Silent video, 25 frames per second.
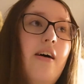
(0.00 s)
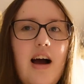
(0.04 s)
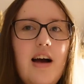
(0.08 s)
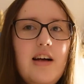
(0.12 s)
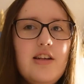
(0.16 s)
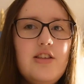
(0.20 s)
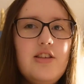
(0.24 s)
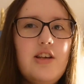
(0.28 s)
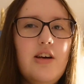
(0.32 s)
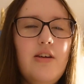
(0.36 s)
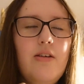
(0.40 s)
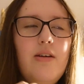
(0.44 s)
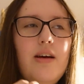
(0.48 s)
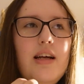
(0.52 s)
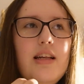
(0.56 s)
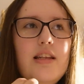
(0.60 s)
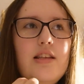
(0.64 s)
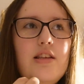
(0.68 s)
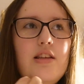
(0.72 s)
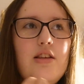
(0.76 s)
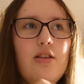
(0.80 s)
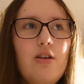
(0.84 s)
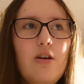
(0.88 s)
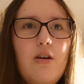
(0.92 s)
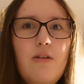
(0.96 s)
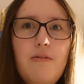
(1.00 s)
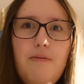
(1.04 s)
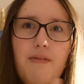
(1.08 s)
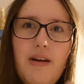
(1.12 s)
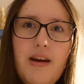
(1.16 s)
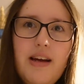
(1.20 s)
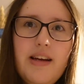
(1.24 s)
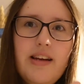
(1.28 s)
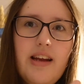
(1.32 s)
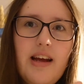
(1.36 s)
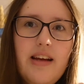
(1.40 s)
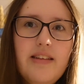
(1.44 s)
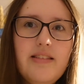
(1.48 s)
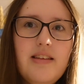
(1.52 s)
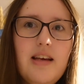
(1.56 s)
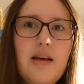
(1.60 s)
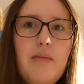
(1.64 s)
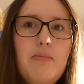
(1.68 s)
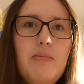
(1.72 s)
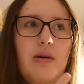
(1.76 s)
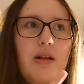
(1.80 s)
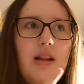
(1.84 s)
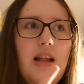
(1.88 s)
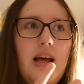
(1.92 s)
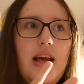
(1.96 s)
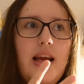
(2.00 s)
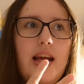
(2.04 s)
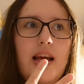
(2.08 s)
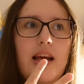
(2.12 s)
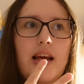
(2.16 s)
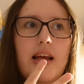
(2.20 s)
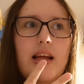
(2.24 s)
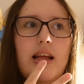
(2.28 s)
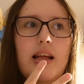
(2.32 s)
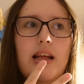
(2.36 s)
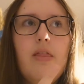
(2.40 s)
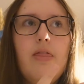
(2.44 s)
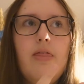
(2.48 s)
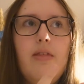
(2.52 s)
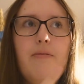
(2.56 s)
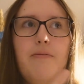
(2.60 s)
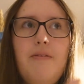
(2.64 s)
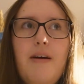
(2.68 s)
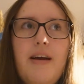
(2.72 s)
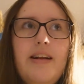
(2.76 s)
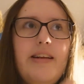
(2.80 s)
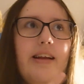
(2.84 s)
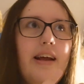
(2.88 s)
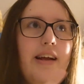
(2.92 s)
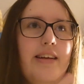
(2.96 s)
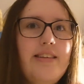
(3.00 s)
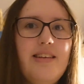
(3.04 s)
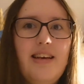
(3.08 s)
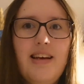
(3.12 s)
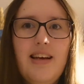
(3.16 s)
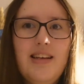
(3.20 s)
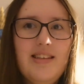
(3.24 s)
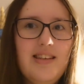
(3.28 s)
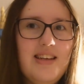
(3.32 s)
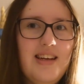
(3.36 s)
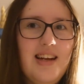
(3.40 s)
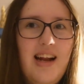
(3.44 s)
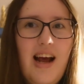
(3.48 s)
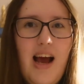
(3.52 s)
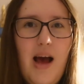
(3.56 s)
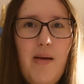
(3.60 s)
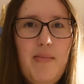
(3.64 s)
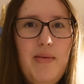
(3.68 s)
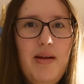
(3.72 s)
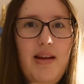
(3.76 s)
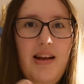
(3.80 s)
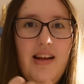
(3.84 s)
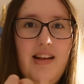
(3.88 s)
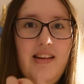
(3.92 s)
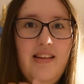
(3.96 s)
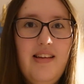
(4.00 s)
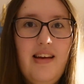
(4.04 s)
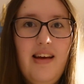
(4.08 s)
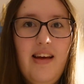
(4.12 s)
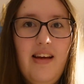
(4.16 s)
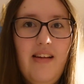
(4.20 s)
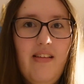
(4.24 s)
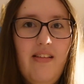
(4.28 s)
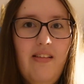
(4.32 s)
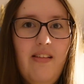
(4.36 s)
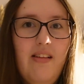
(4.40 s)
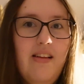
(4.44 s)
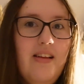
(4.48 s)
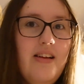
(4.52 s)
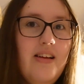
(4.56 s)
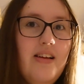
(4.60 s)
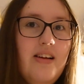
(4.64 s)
So it's sort of fake dating, but like, the fake dating isn't going to happen until